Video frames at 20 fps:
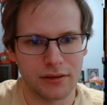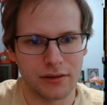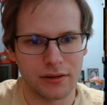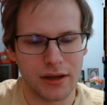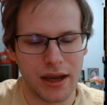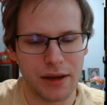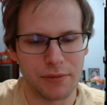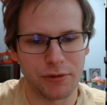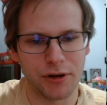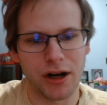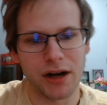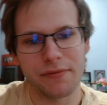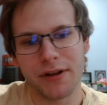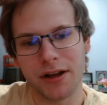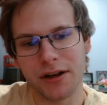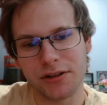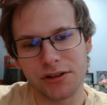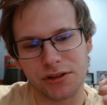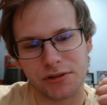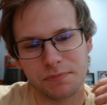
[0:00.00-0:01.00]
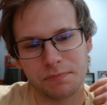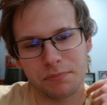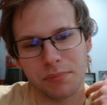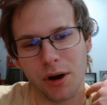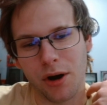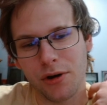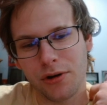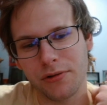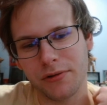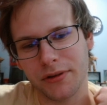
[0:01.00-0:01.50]
And we're not even going to
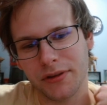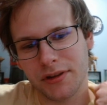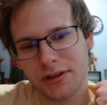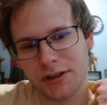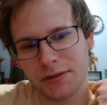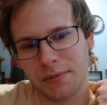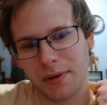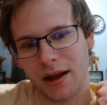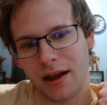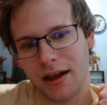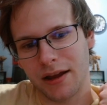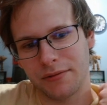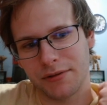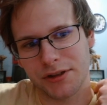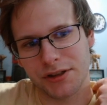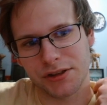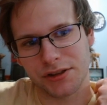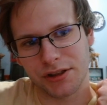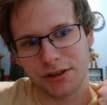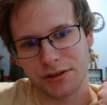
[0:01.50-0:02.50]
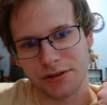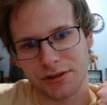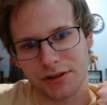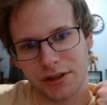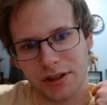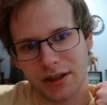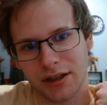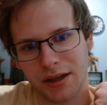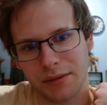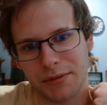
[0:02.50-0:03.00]
poke with the Spy, which is
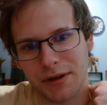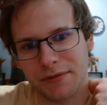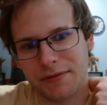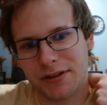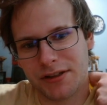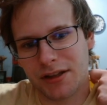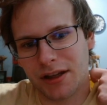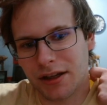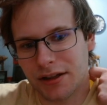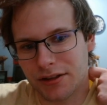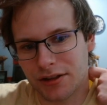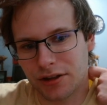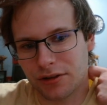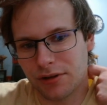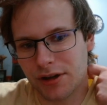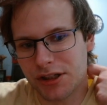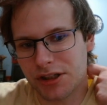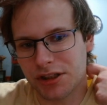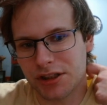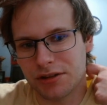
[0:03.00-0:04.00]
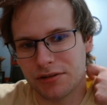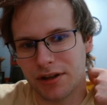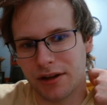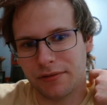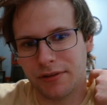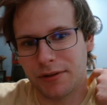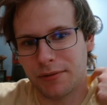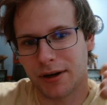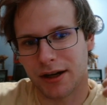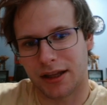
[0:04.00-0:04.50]
interesting. I mean, if it's like a Dakoichi, you
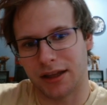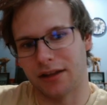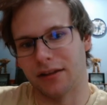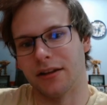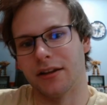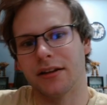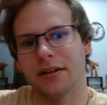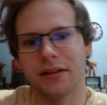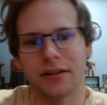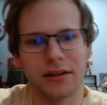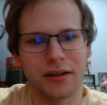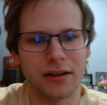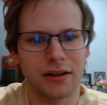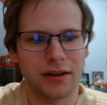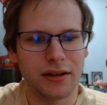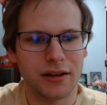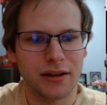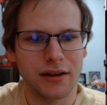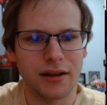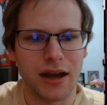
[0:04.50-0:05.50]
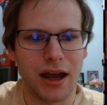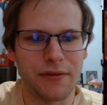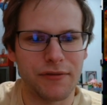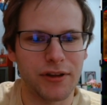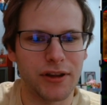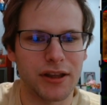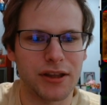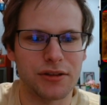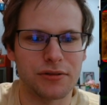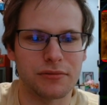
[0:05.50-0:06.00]
definitely want to kill it. I feel
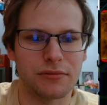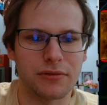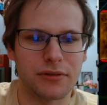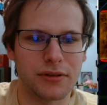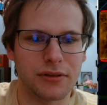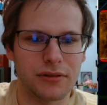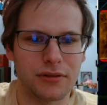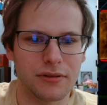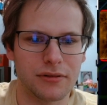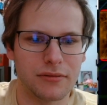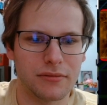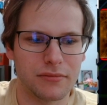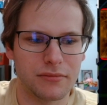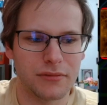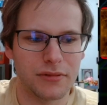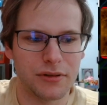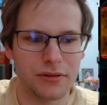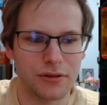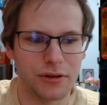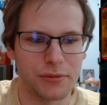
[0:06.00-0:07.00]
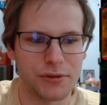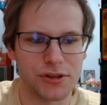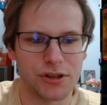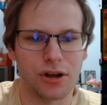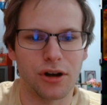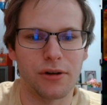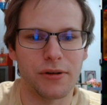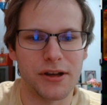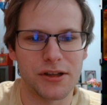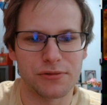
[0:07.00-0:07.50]
like you almost
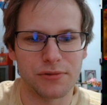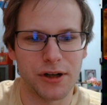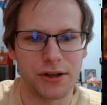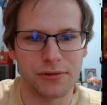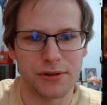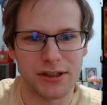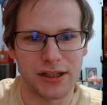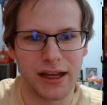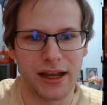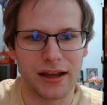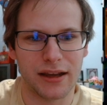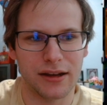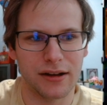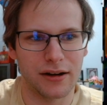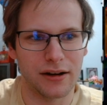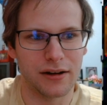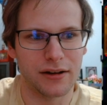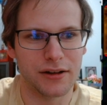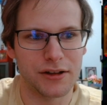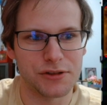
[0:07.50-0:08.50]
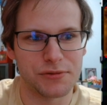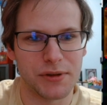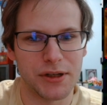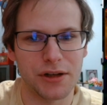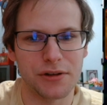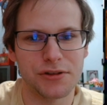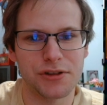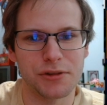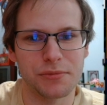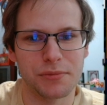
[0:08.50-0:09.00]
always want to attack here, because we
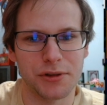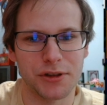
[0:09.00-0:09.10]
know Super